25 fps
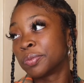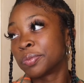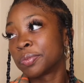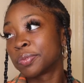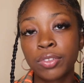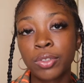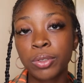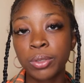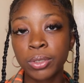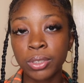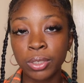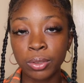
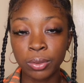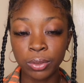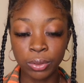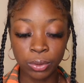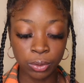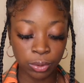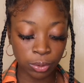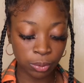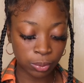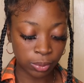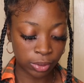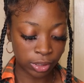Focus on
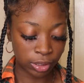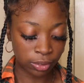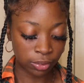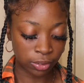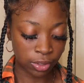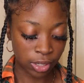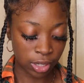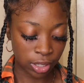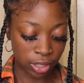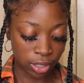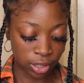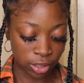doing
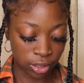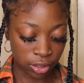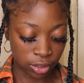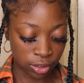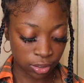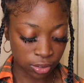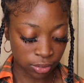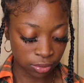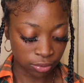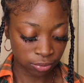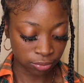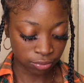whatever I gotta
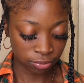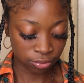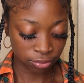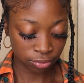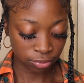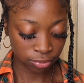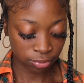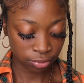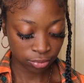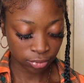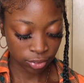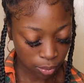do.
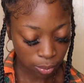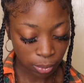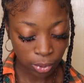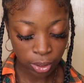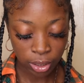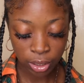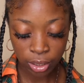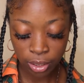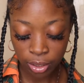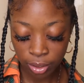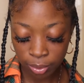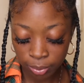
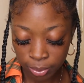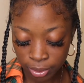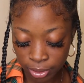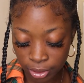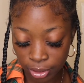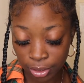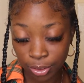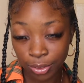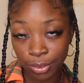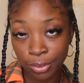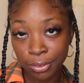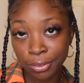But yeah, I'm
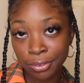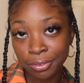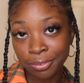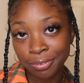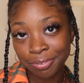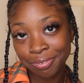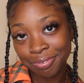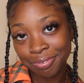single.